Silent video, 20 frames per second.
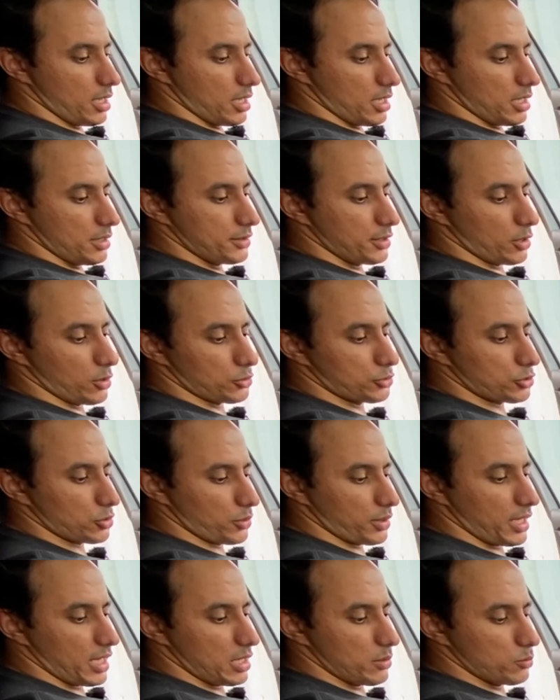They also
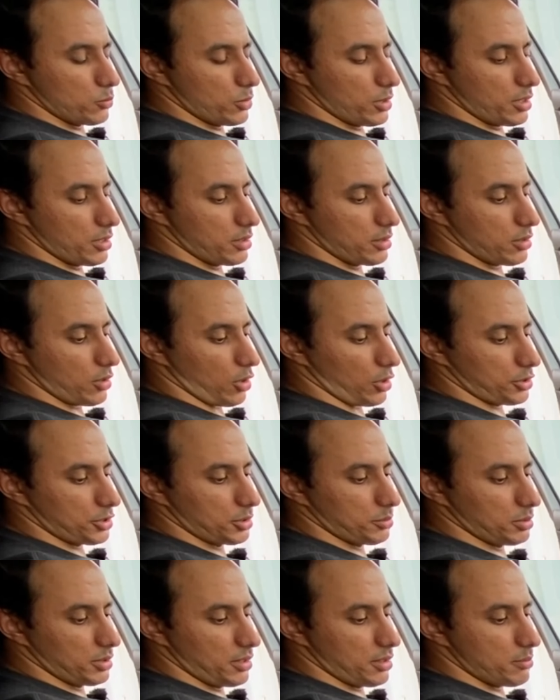came with
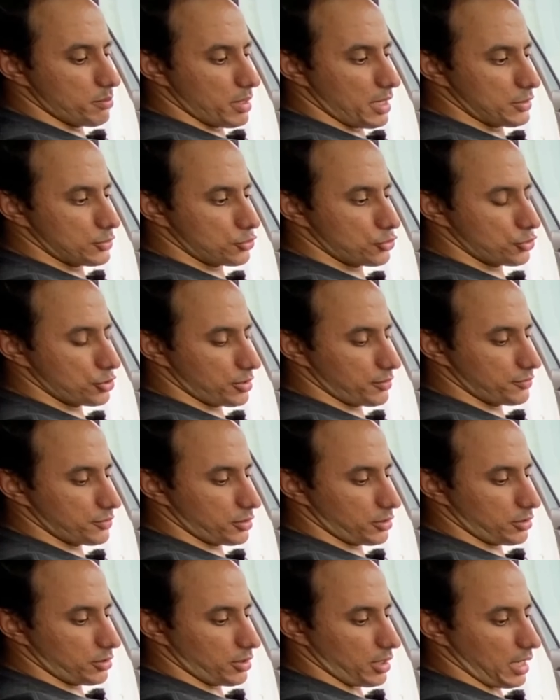arguably the best
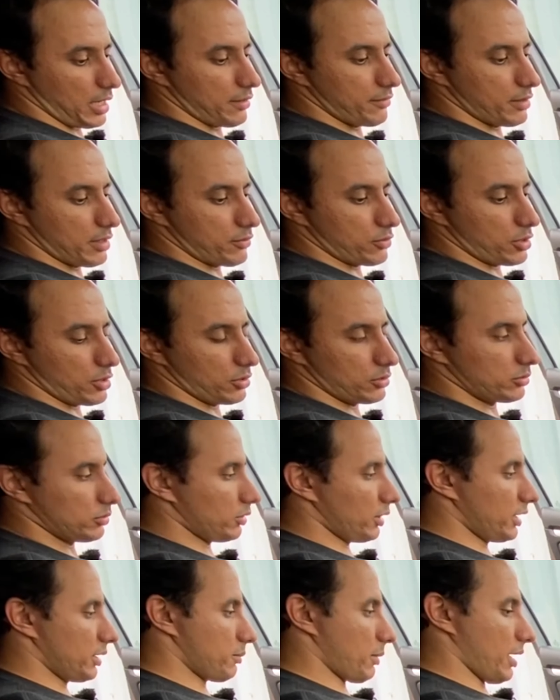shifter I've ever
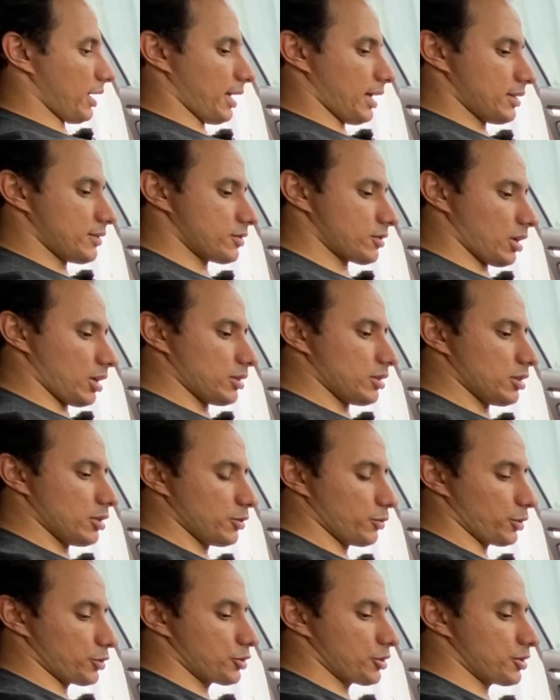laid my hands on,
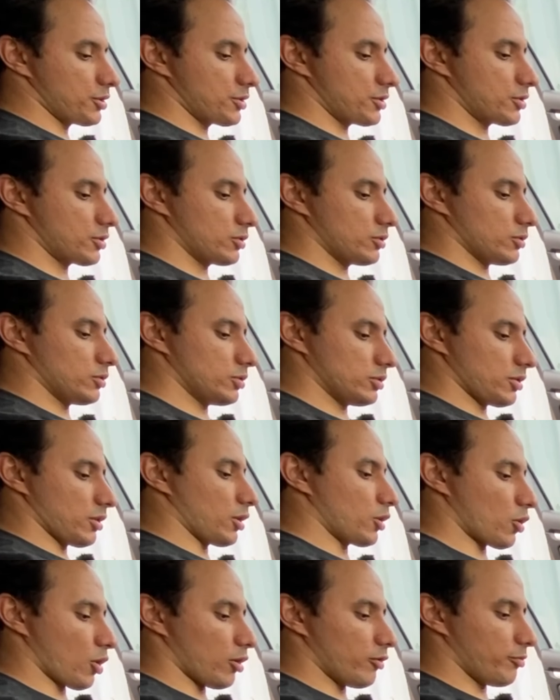which is the
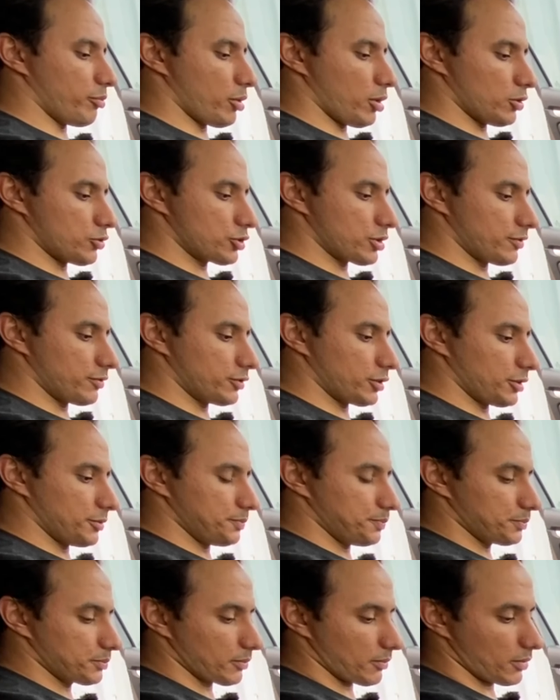golf ball shifter.
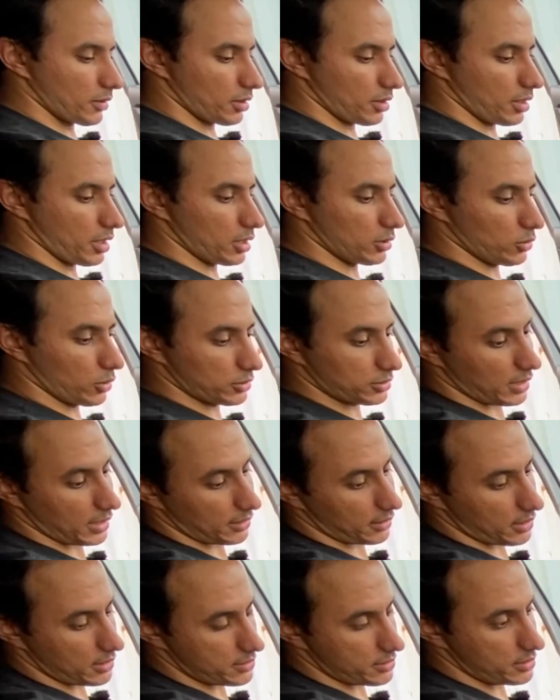It looks
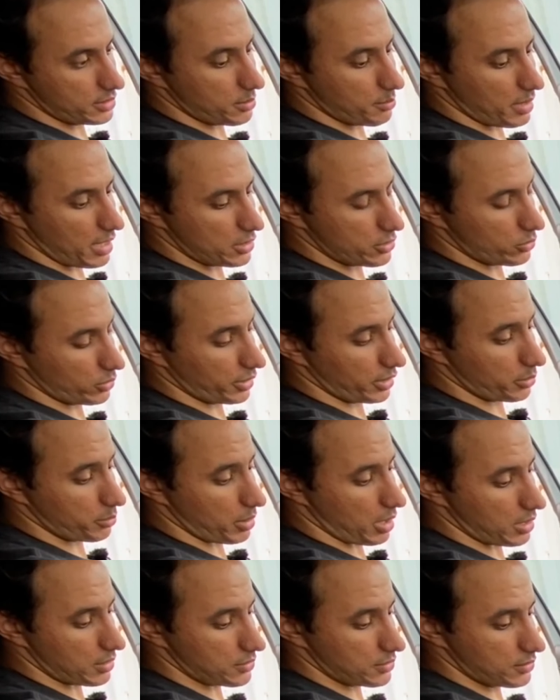like this in the manual
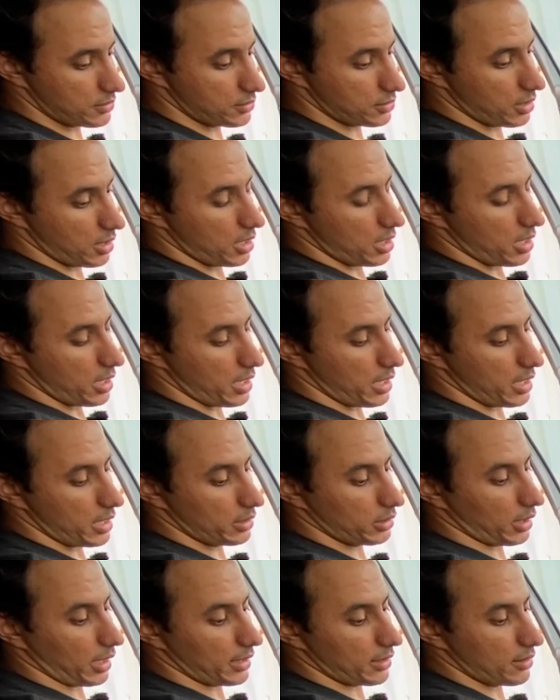gearboxes
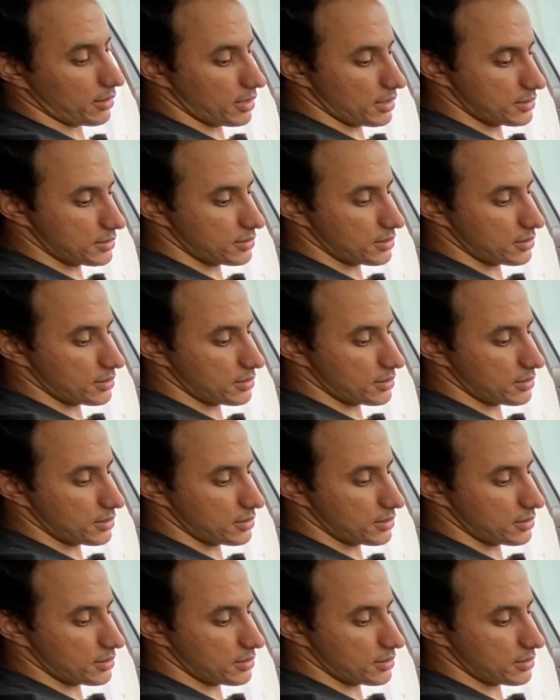and like this